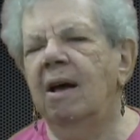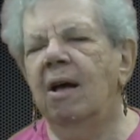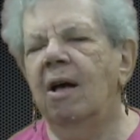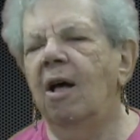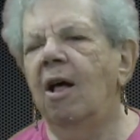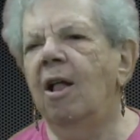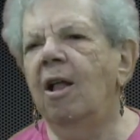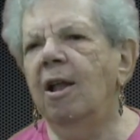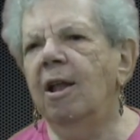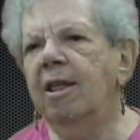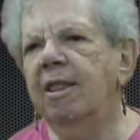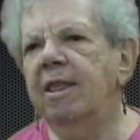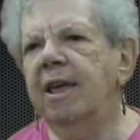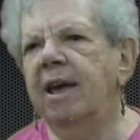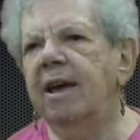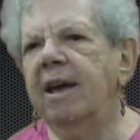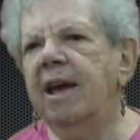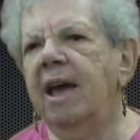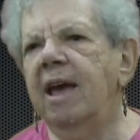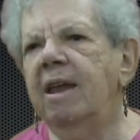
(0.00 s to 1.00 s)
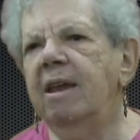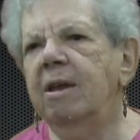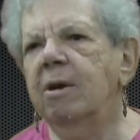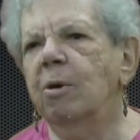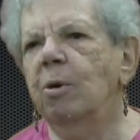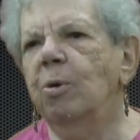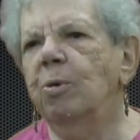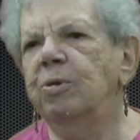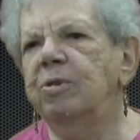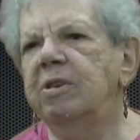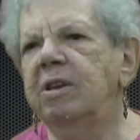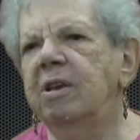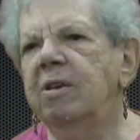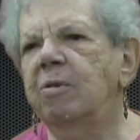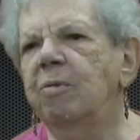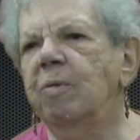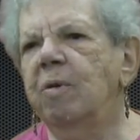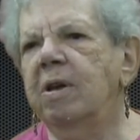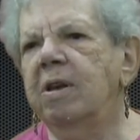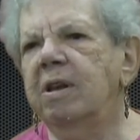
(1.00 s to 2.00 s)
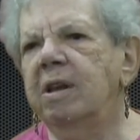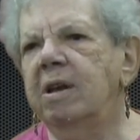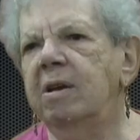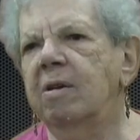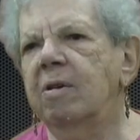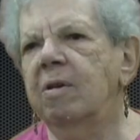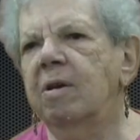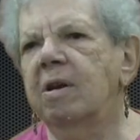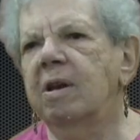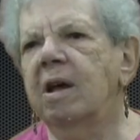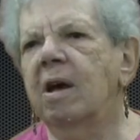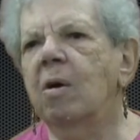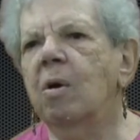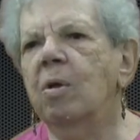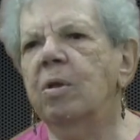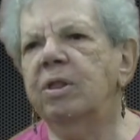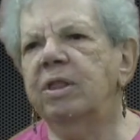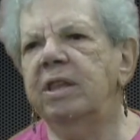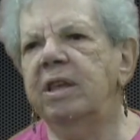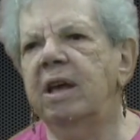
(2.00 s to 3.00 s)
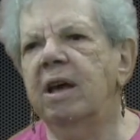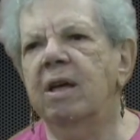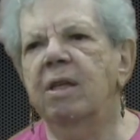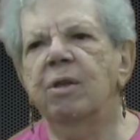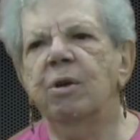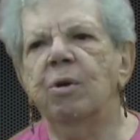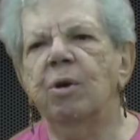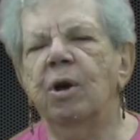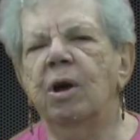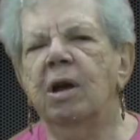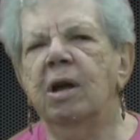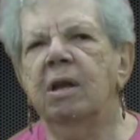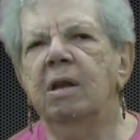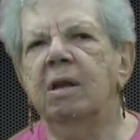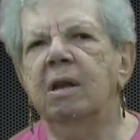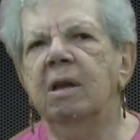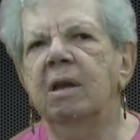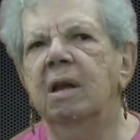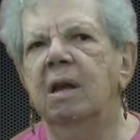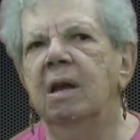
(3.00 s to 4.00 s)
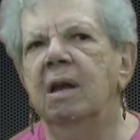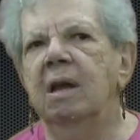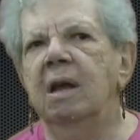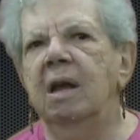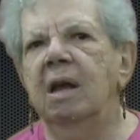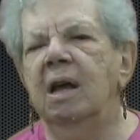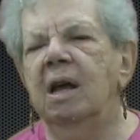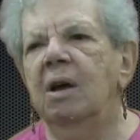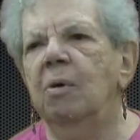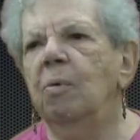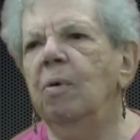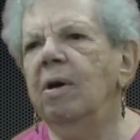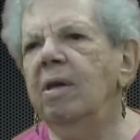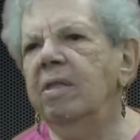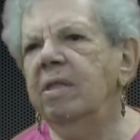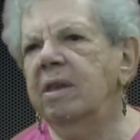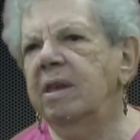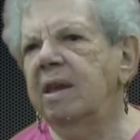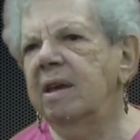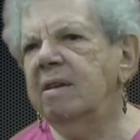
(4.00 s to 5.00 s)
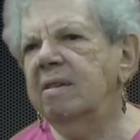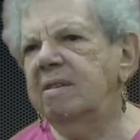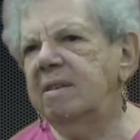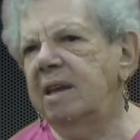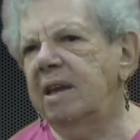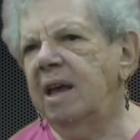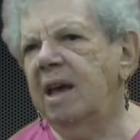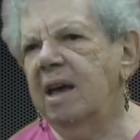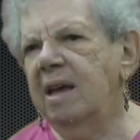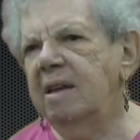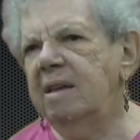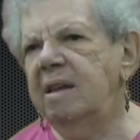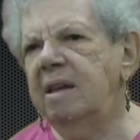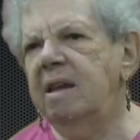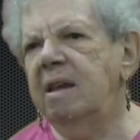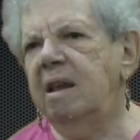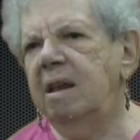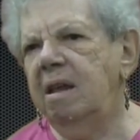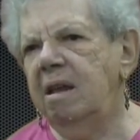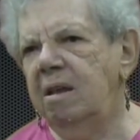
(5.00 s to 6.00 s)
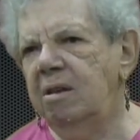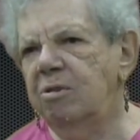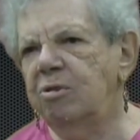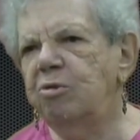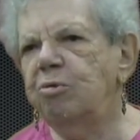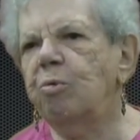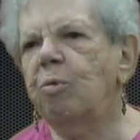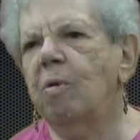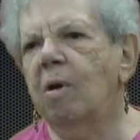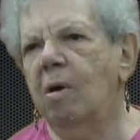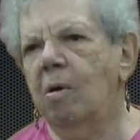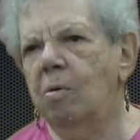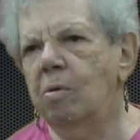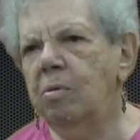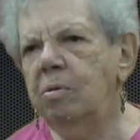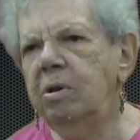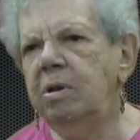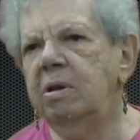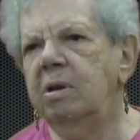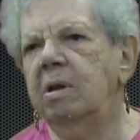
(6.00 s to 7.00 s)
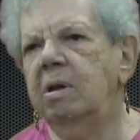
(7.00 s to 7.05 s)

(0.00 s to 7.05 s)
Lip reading: all of that kind of goes in one ear and out the other. And well, the next day I did his route